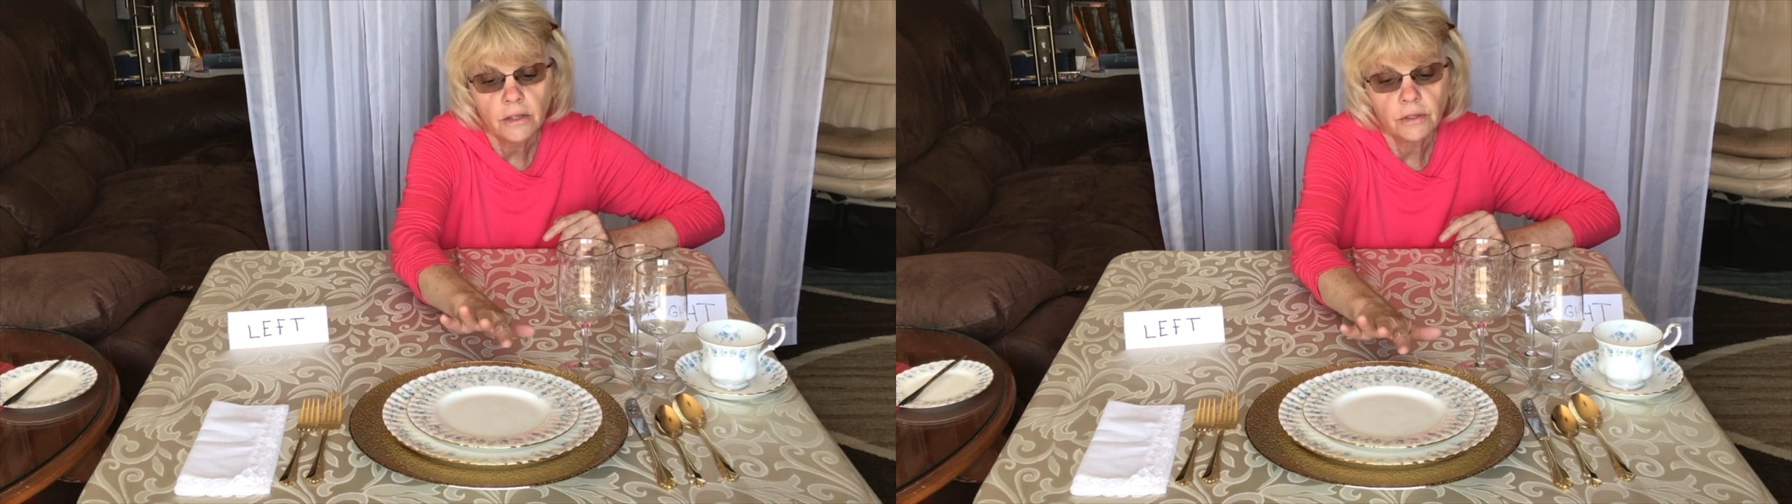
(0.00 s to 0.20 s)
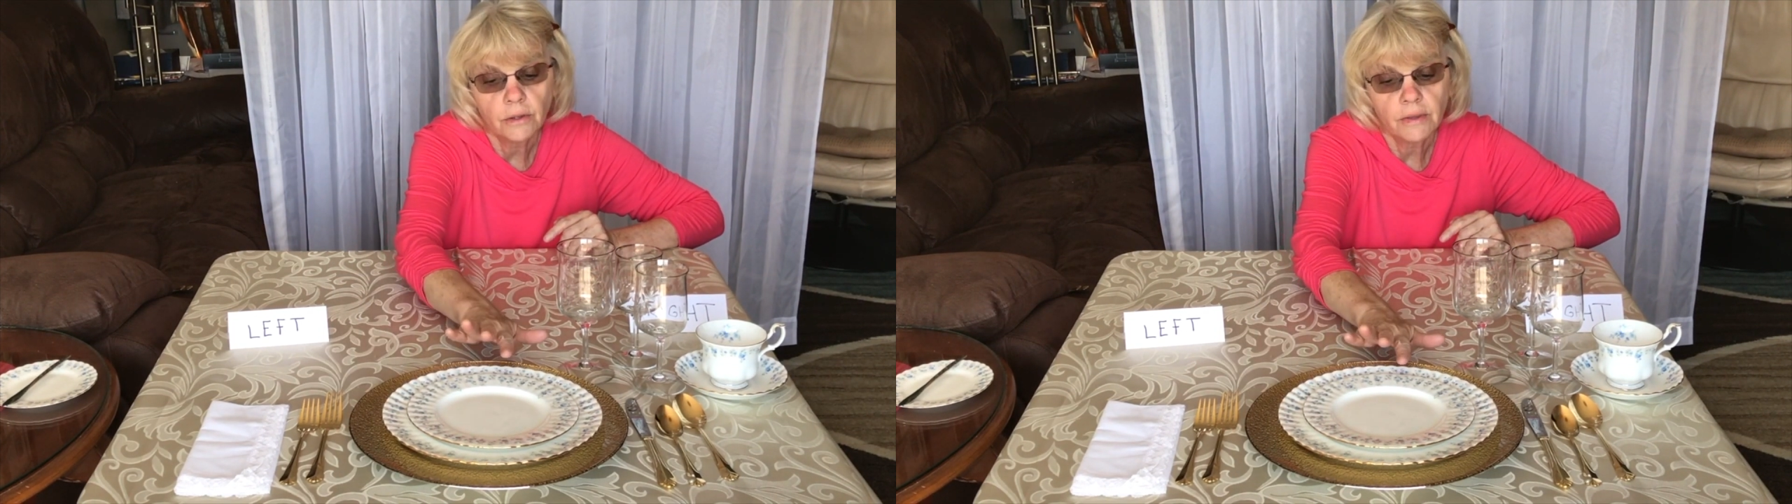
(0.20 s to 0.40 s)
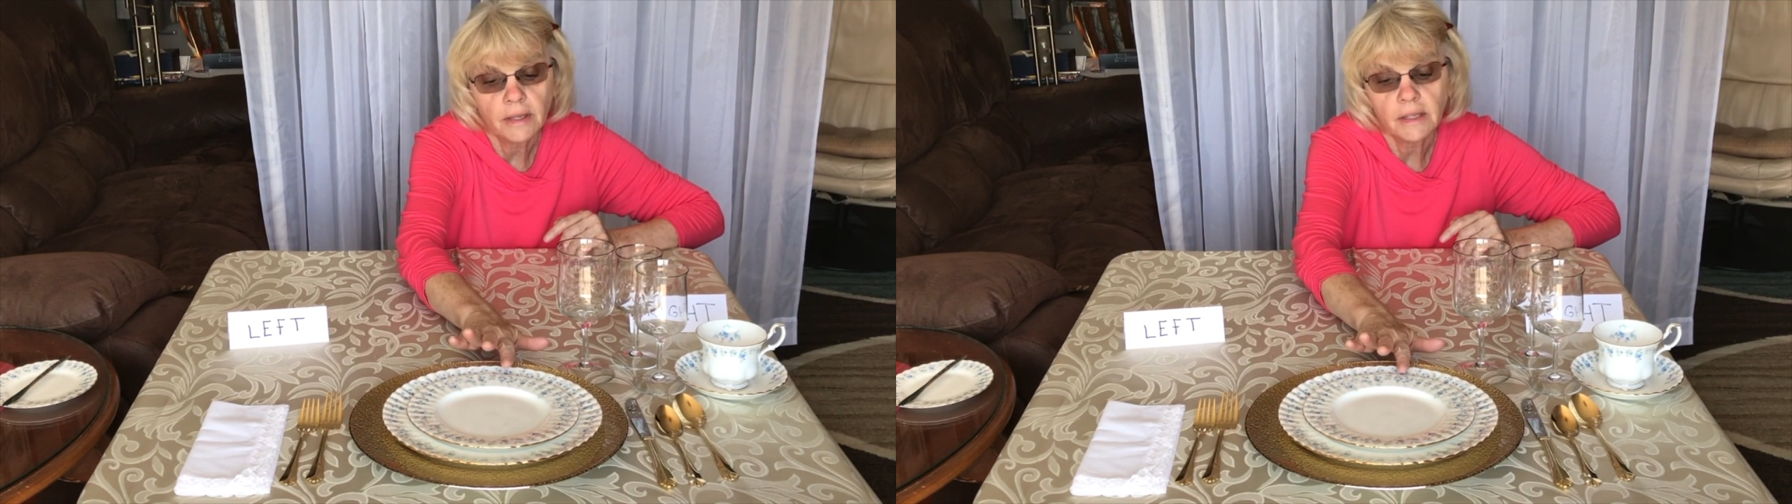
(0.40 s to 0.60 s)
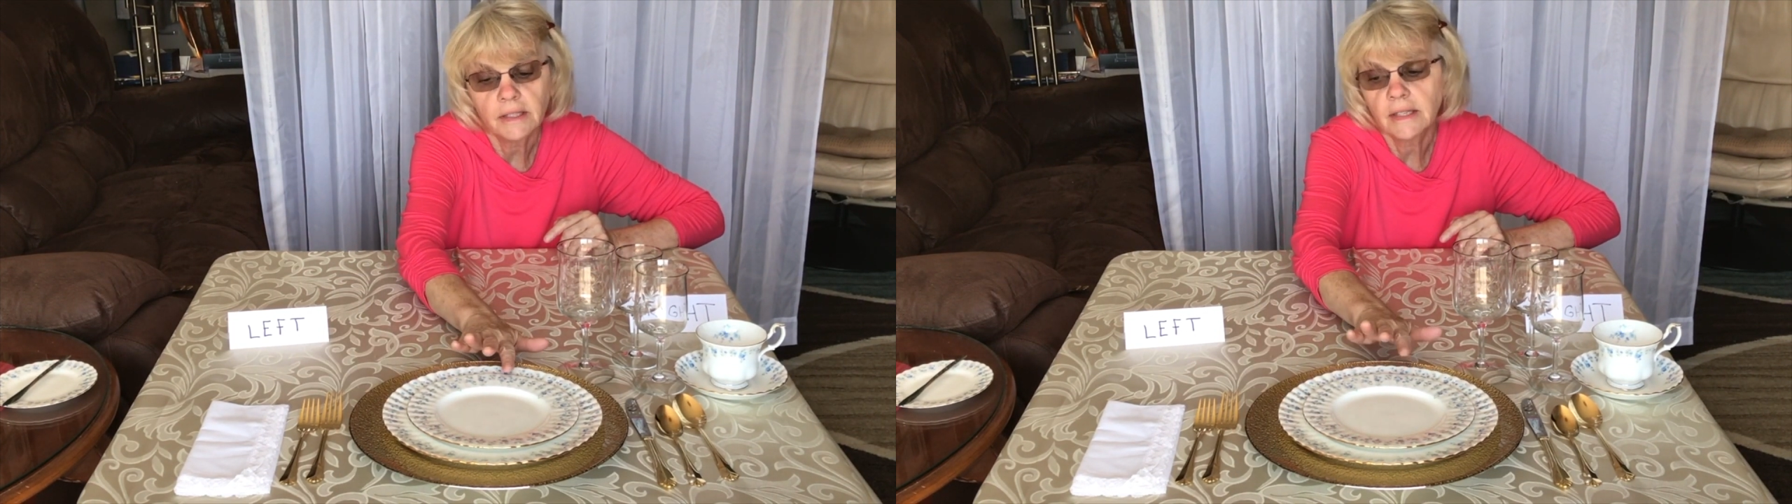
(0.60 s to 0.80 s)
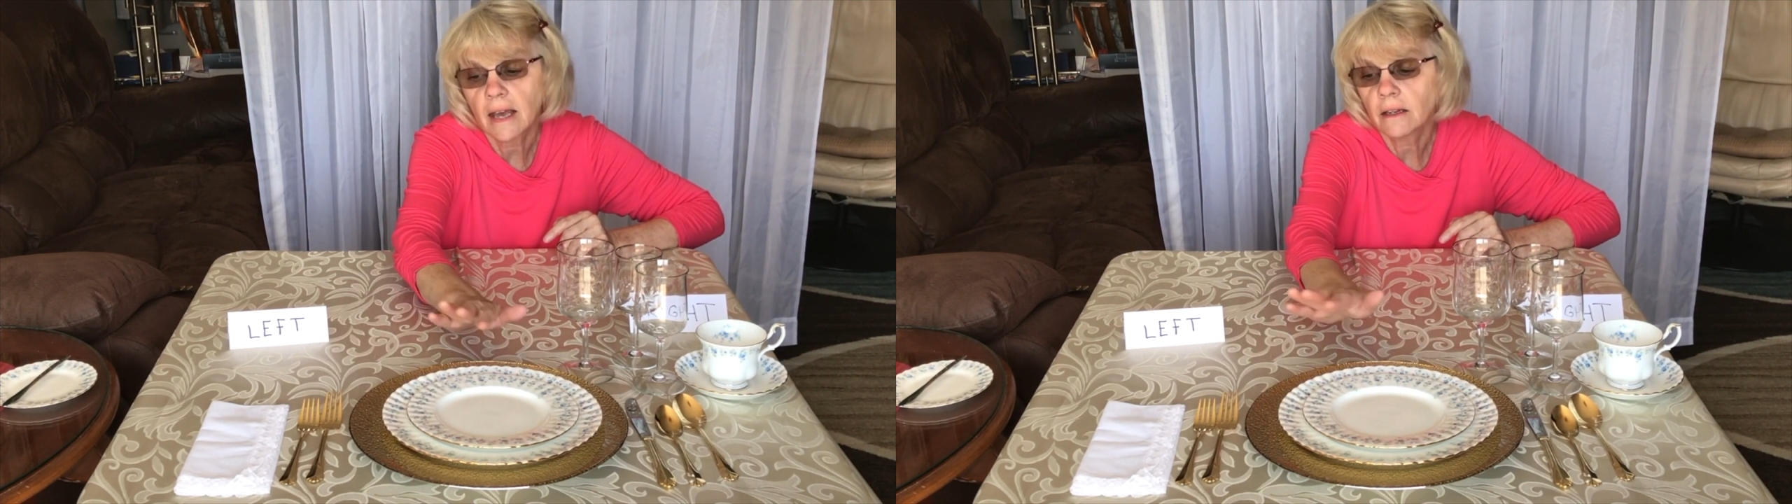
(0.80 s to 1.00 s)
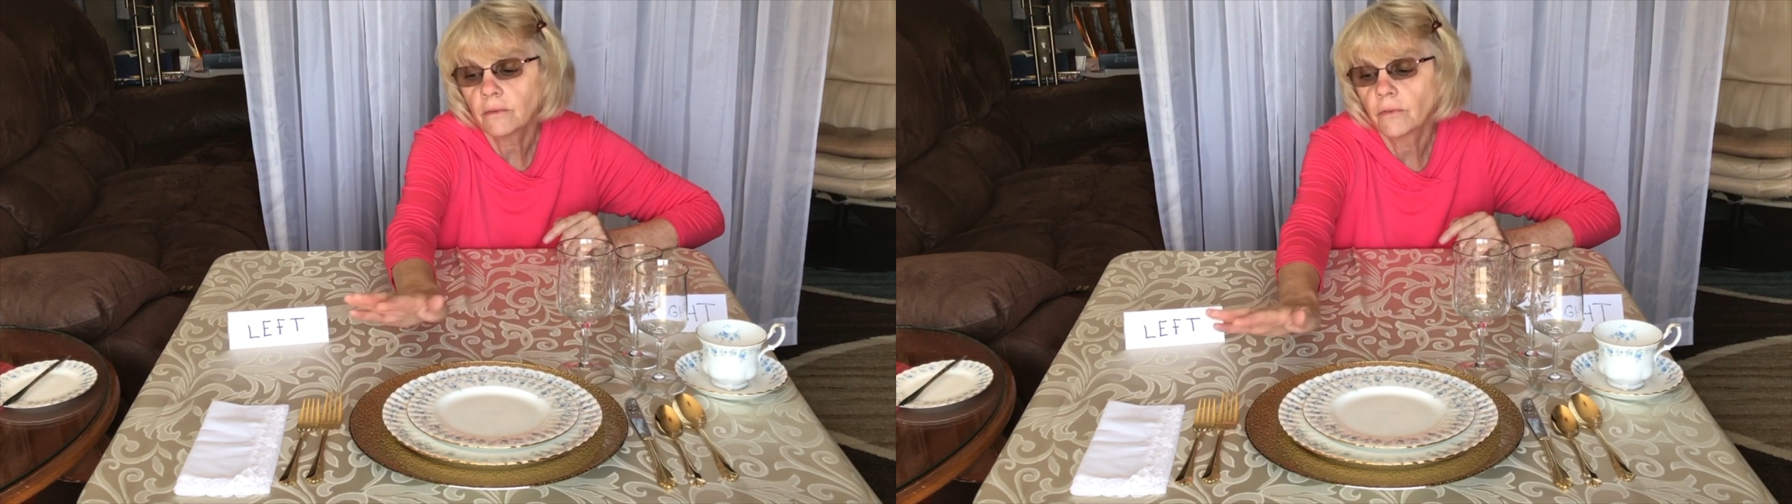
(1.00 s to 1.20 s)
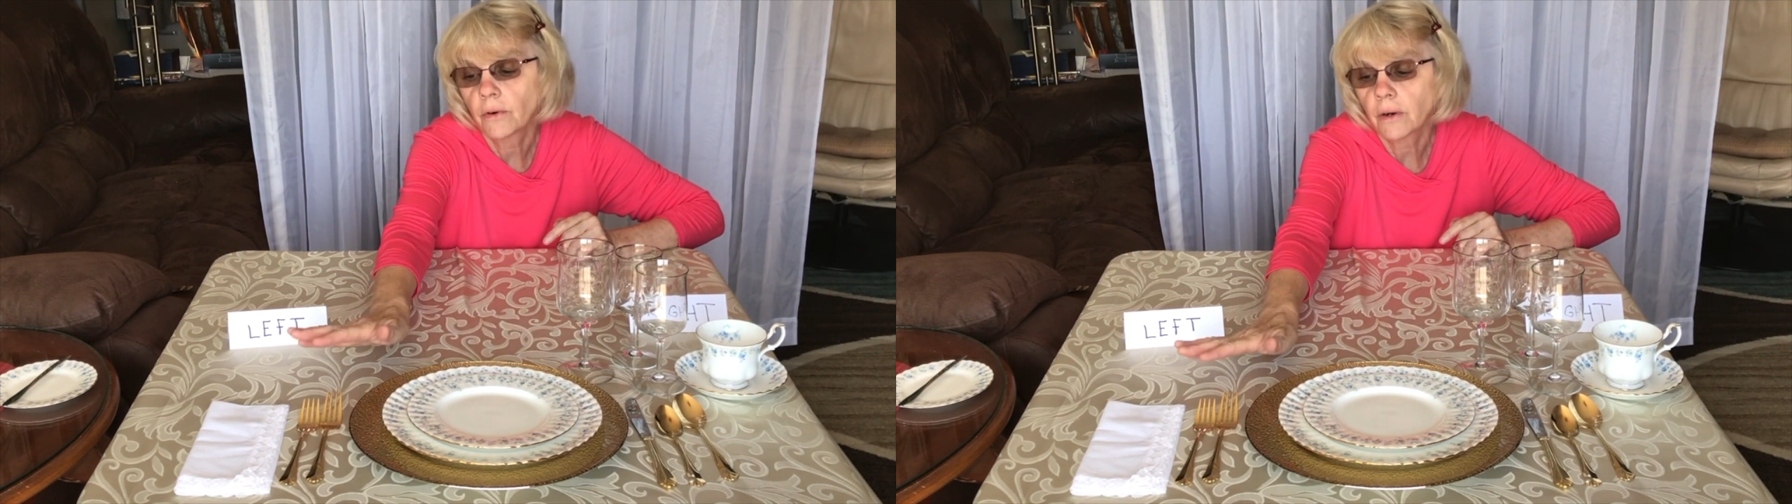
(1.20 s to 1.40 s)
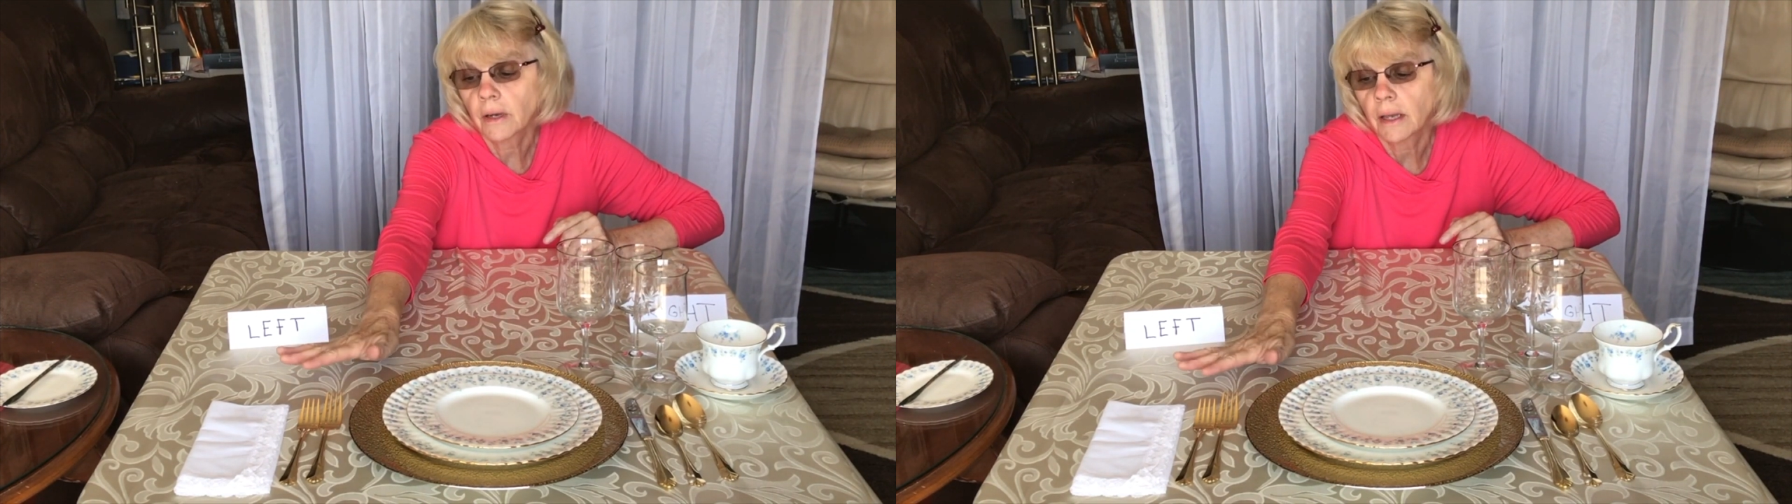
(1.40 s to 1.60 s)
So then the salad
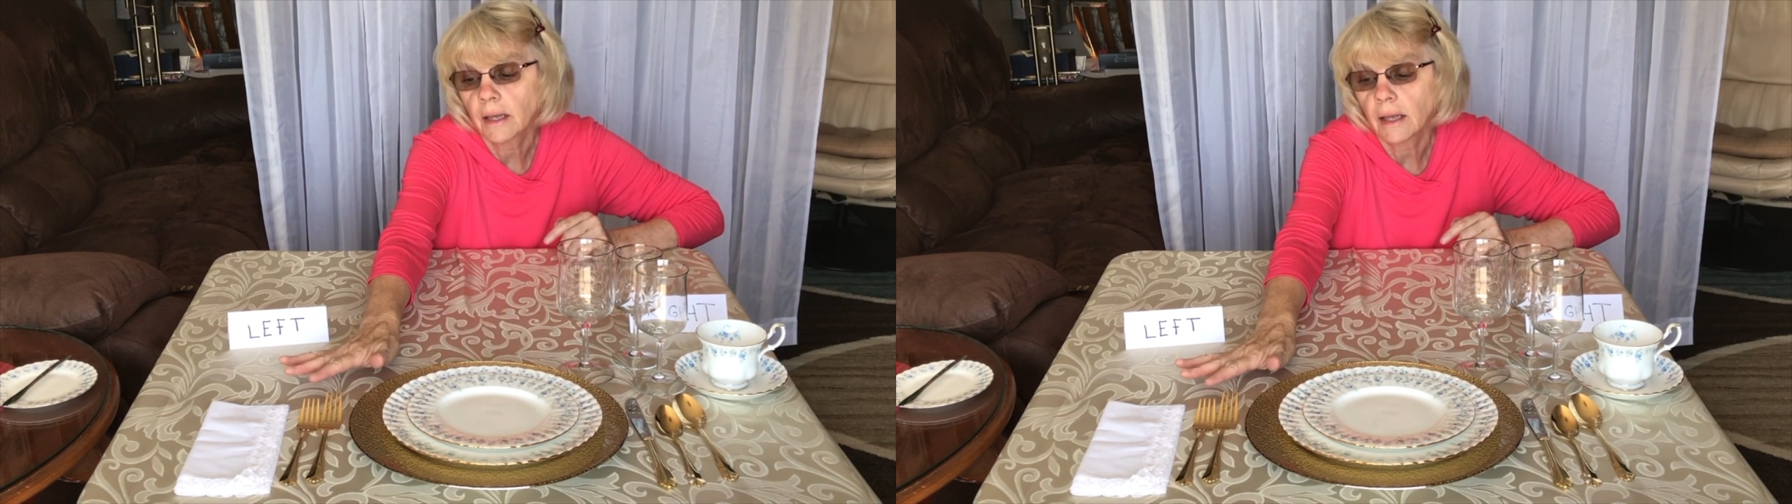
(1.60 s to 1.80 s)
fork